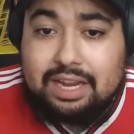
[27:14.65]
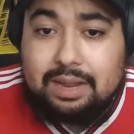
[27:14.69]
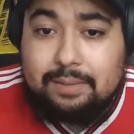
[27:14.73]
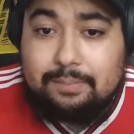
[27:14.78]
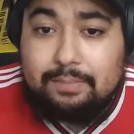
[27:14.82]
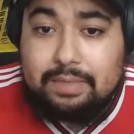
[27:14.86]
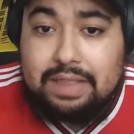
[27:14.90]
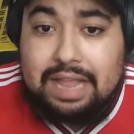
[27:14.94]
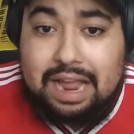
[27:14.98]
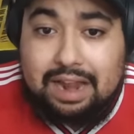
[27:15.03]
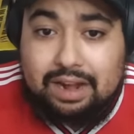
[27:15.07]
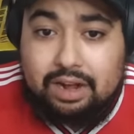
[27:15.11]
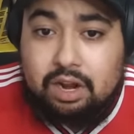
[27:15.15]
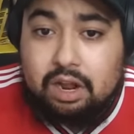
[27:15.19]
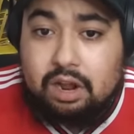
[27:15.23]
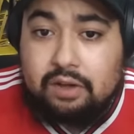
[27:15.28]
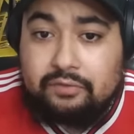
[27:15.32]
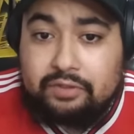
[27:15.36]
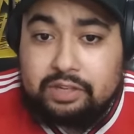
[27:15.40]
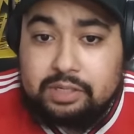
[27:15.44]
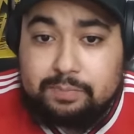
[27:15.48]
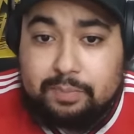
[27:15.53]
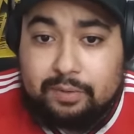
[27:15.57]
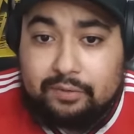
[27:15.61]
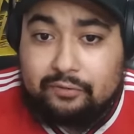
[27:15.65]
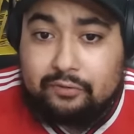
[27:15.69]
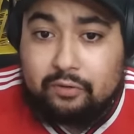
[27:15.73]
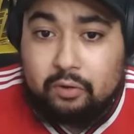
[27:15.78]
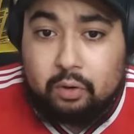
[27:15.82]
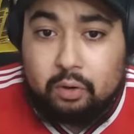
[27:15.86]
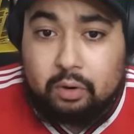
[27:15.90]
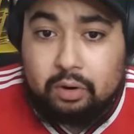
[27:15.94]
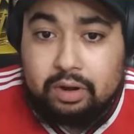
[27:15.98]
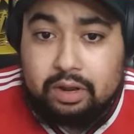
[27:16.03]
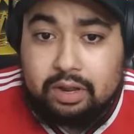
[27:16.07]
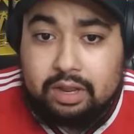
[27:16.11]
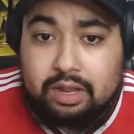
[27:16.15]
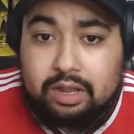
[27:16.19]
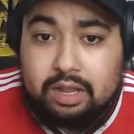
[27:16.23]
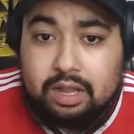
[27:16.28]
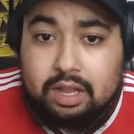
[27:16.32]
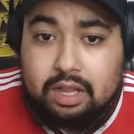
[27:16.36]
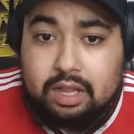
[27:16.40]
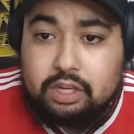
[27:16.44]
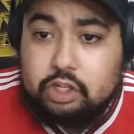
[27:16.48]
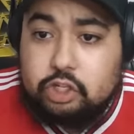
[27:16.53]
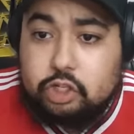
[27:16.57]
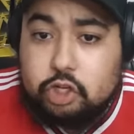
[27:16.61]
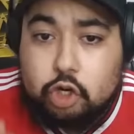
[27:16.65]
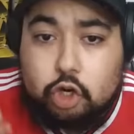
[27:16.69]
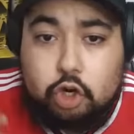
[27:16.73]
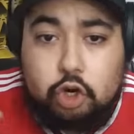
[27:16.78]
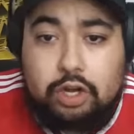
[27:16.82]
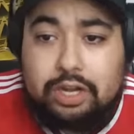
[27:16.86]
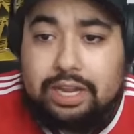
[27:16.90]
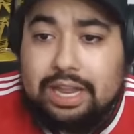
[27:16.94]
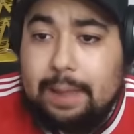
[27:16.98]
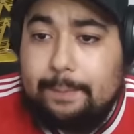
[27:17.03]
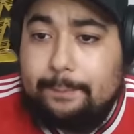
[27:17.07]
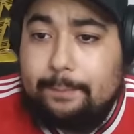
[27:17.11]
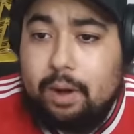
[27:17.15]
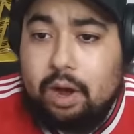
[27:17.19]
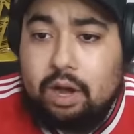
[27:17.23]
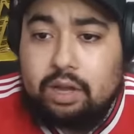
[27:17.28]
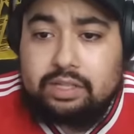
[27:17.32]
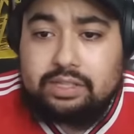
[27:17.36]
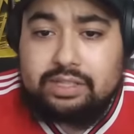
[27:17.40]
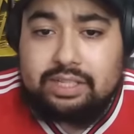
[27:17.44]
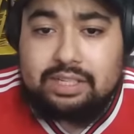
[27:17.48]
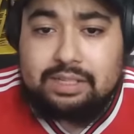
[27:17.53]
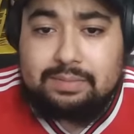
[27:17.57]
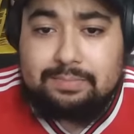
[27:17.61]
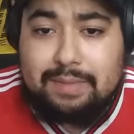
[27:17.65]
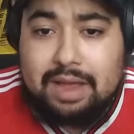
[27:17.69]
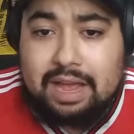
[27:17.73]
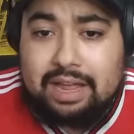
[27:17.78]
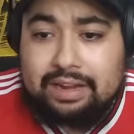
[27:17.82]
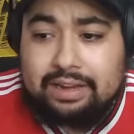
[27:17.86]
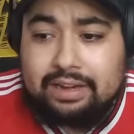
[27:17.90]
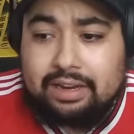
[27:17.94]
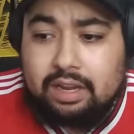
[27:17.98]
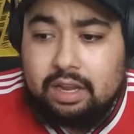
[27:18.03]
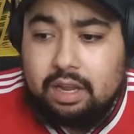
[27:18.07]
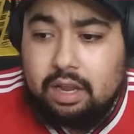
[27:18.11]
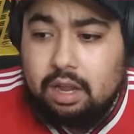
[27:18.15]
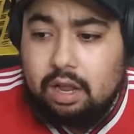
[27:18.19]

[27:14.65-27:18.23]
him that nervous before. He just couldn't get past his man.